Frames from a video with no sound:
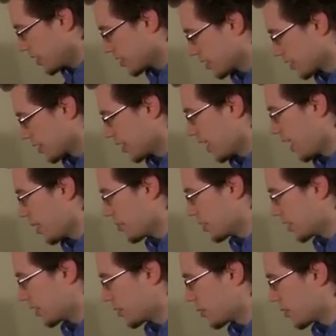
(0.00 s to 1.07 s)
basically how
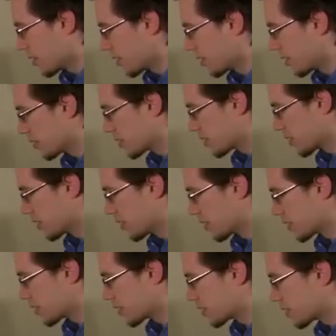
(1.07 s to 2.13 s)
many quarter notes are in
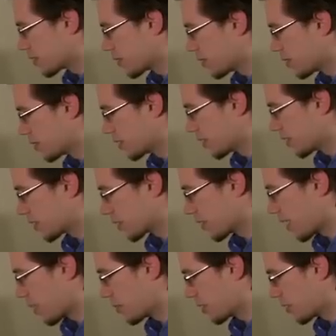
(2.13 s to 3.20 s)
this whole note,
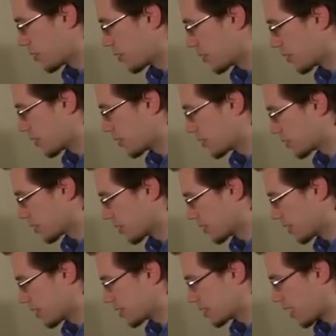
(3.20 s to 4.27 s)
or how many quarter notes are
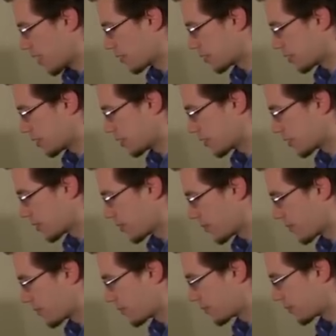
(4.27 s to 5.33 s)
in this half note.
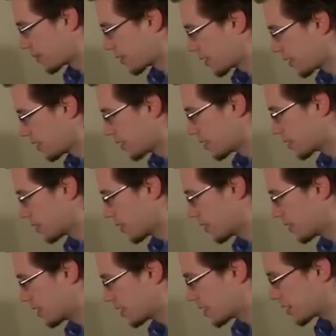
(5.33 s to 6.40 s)
So
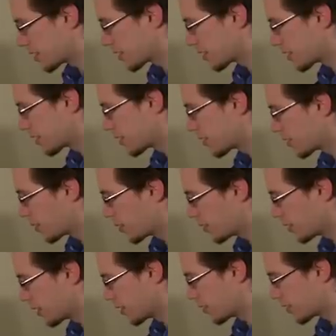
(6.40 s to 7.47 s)
in this
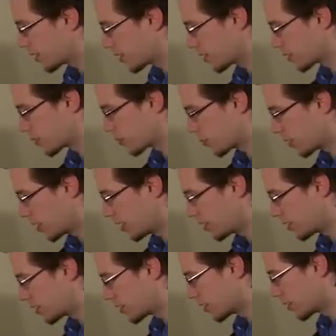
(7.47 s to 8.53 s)
whole note, there's 1,
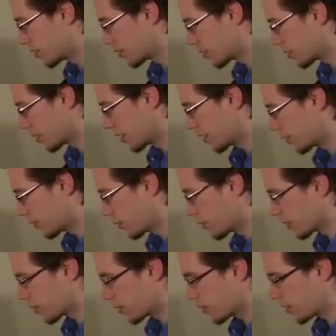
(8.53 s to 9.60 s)
2, 3,
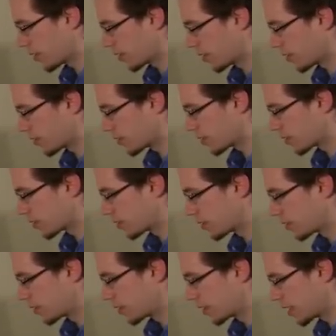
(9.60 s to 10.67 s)
4 quarter notes.
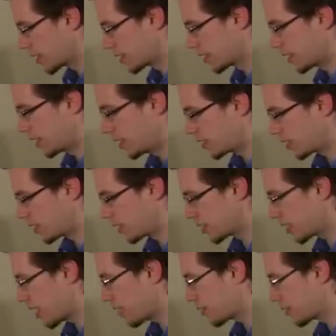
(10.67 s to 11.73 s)
Because in each of
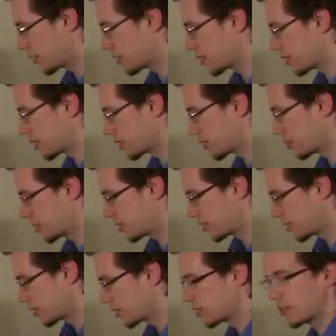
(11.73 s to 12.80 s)
these half notes, there has to be
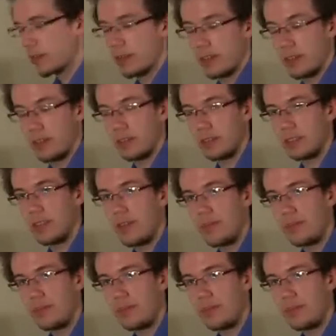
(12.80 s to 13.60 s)
2 quarter notes.